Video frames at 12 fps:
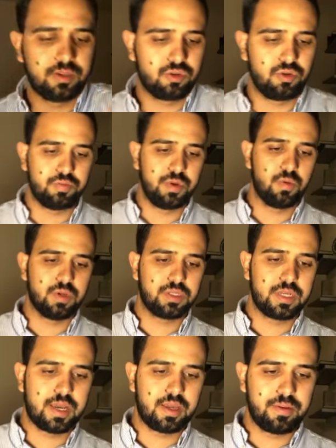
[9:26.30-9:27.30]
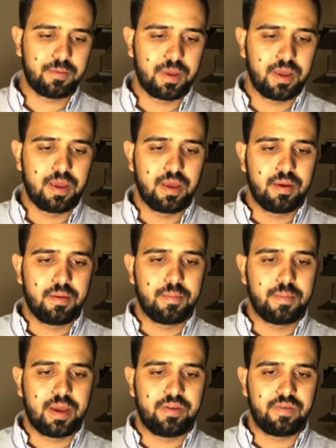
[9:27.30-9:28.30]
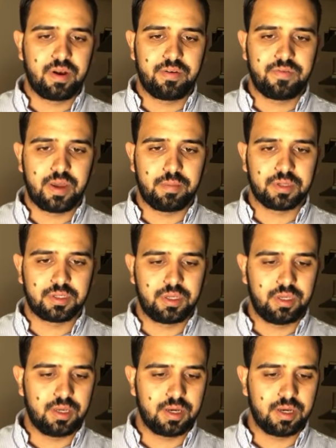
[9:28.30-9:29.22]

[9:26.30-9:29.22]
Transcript: me one second, made very famous. He